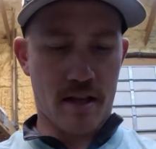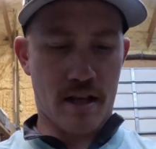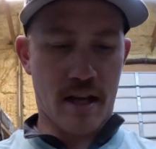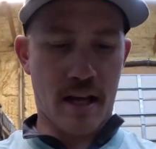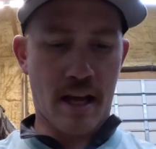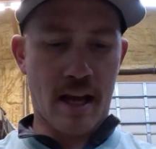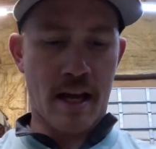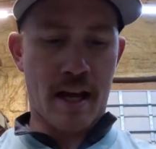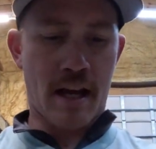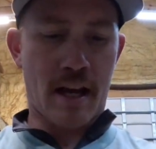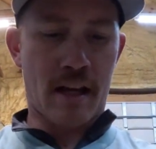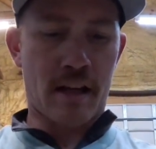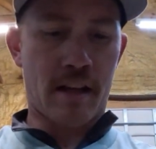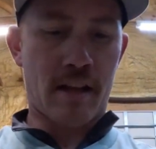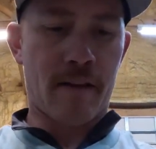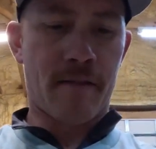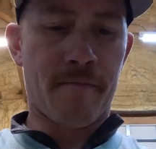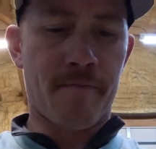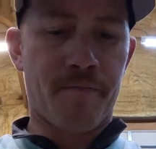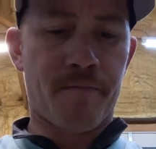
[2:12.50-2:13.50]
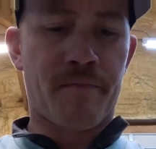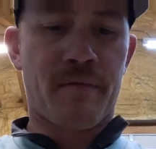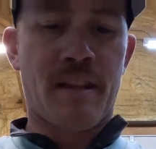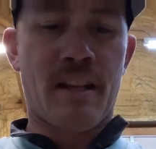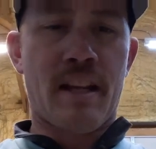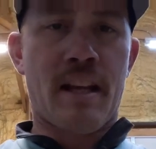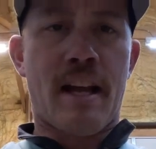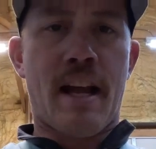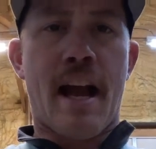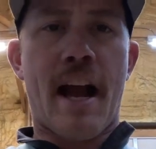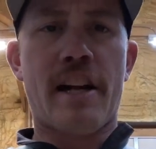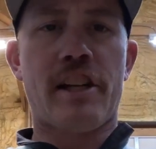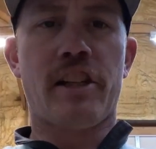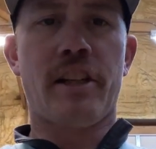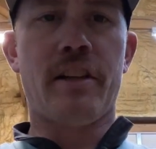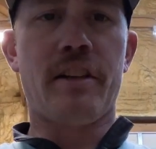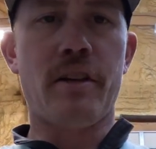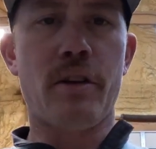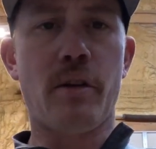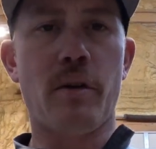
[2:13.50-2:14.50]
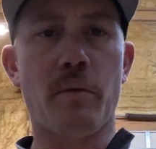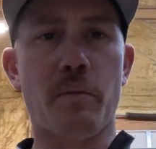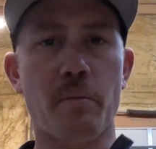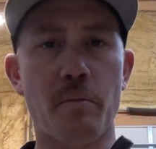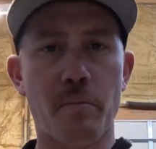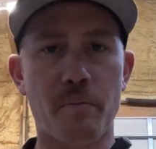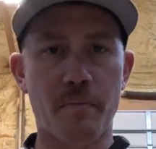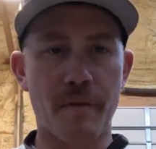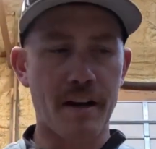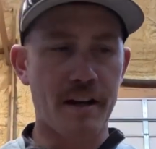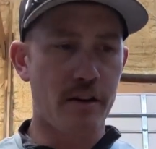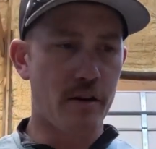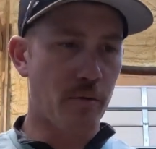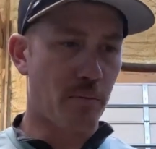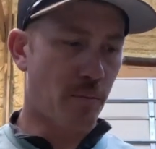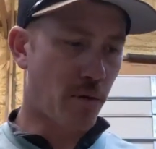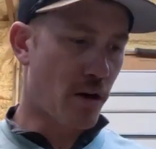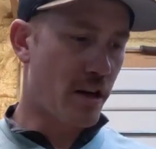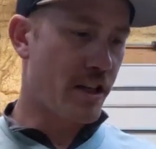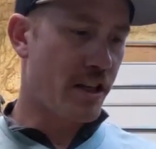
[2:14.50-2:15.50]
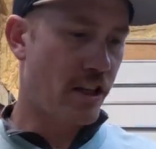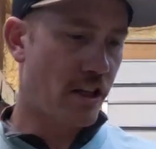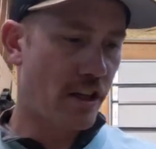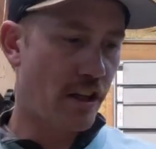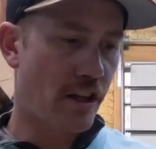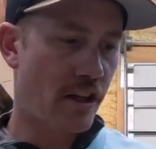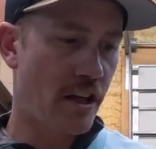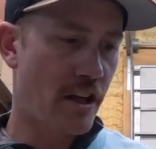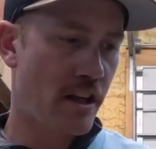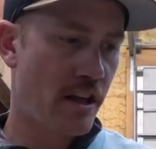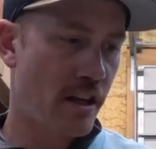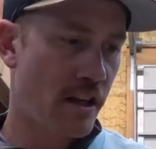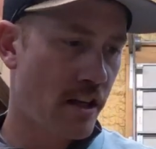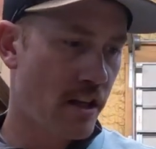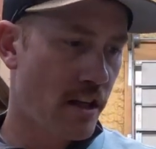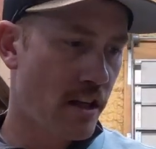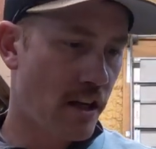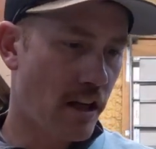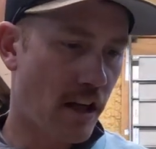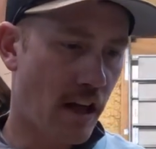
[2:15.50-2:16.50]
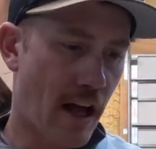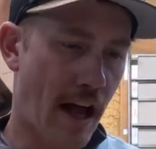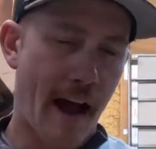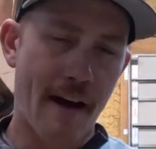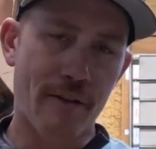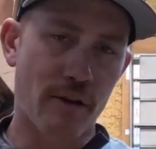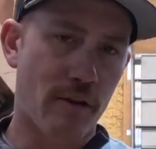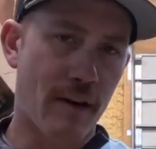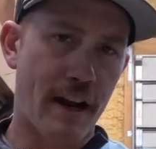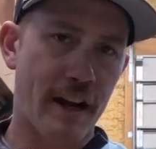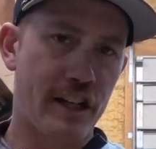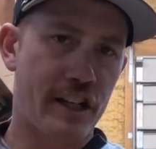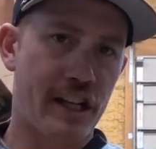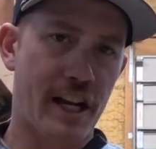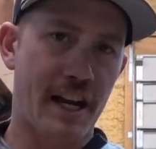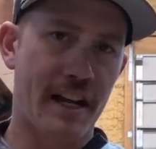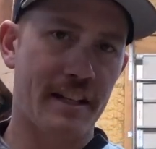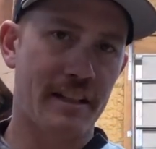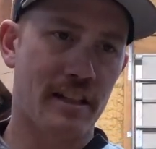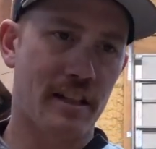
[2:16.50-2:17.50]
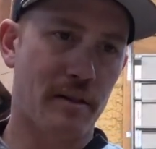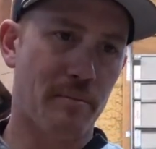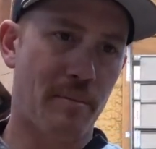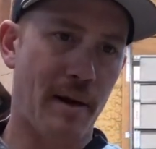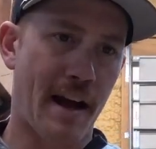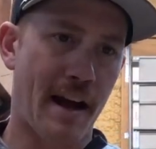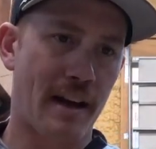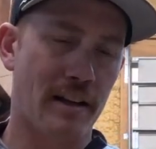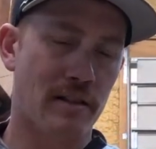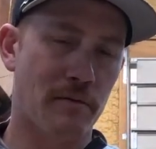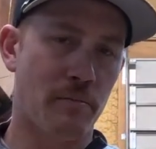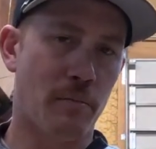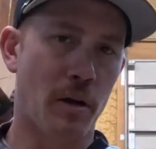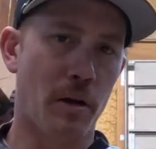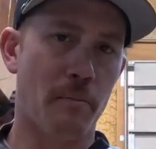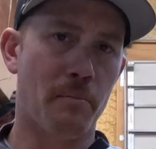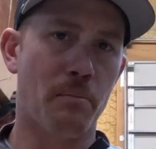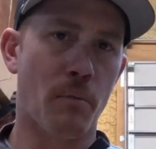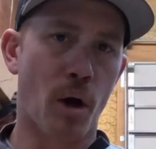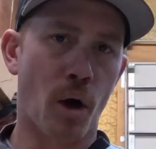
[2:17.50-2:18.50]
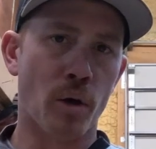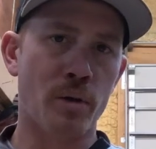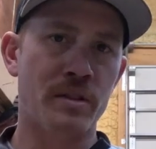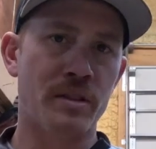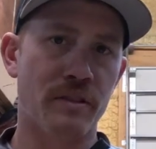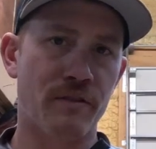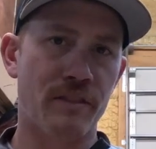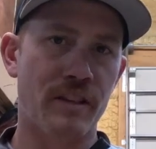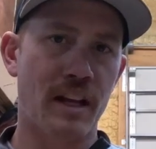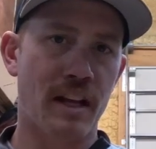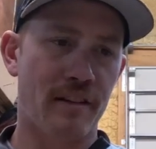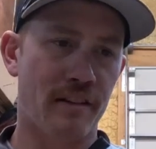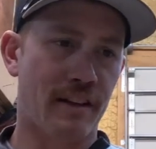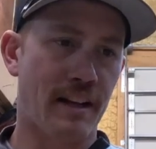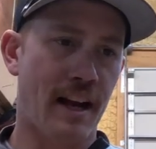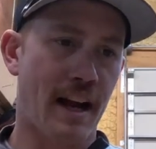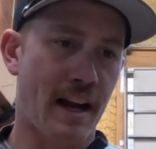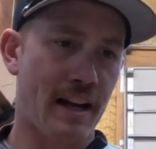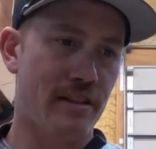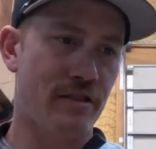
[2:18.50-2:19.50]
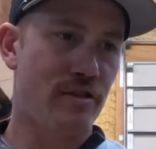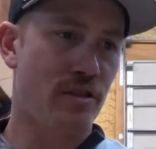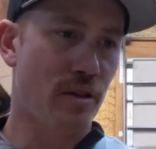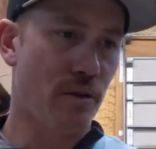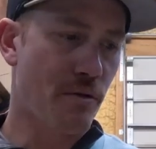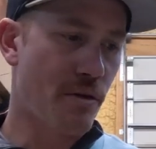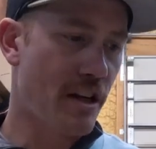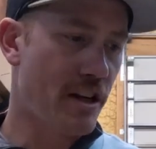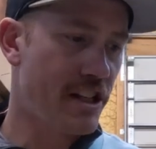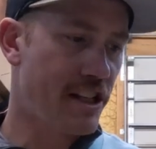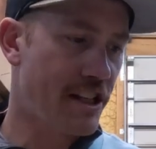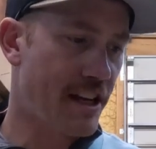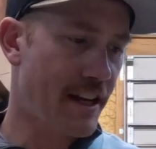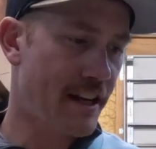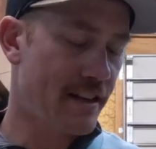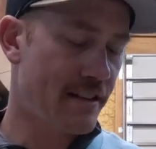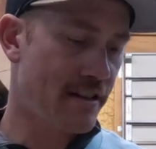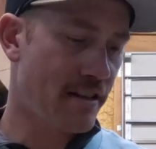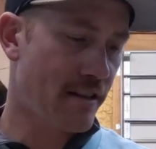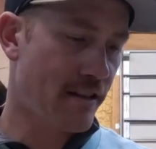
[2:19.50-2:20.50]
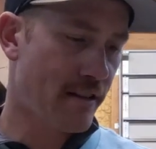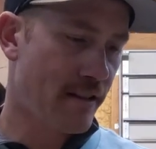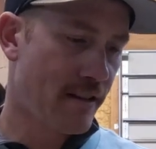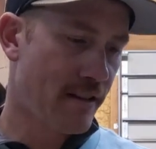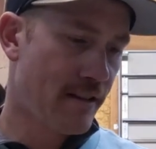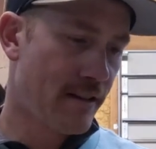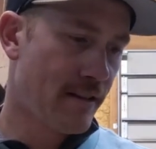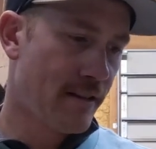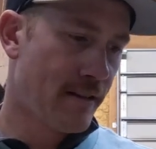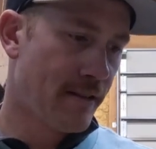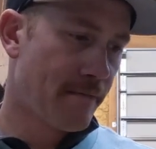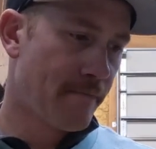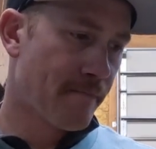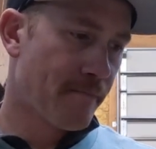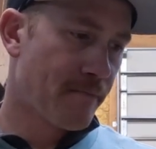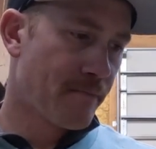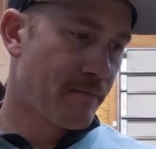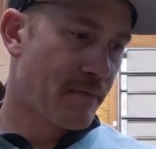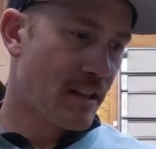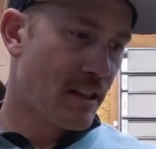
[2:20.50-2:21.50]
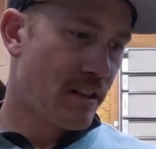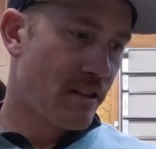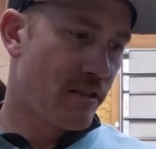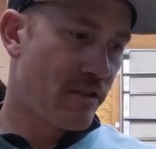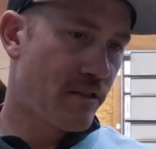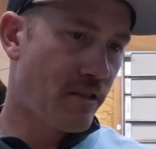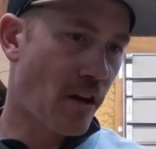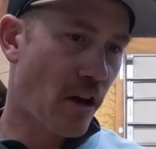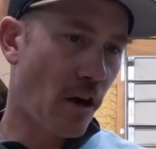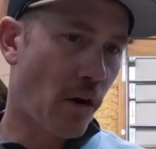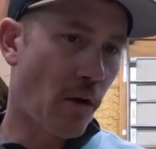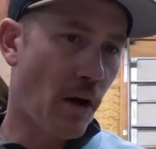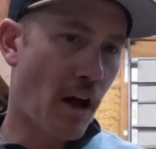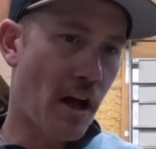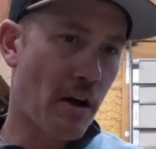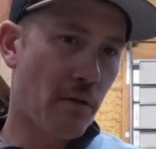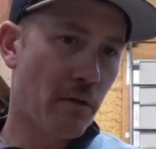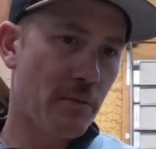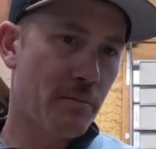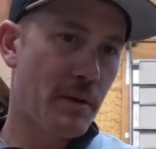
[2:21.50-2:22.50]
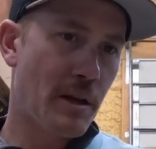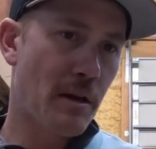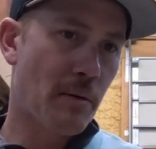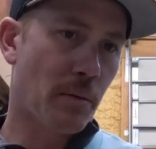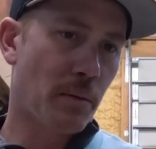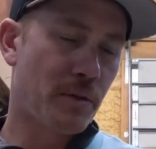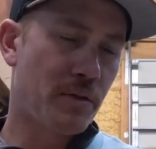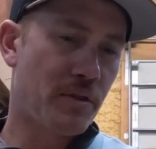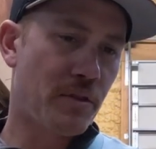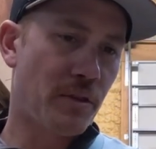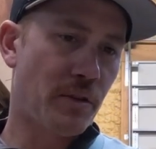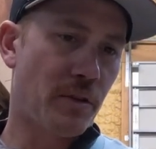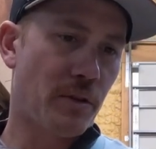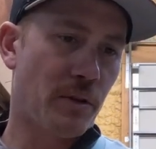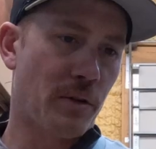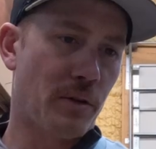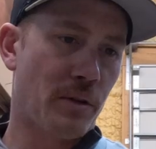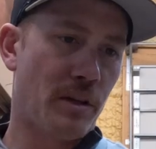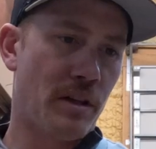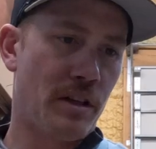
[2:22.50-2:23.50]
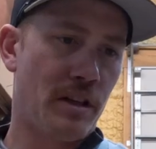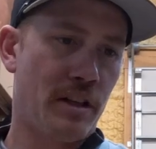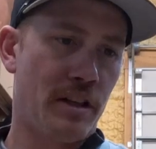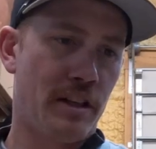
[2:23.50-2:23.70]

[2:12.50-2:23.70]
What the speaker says: and actually they do pretty good. I haven't ran chains in the past, but most of the other guys do run chains. So I want to be able to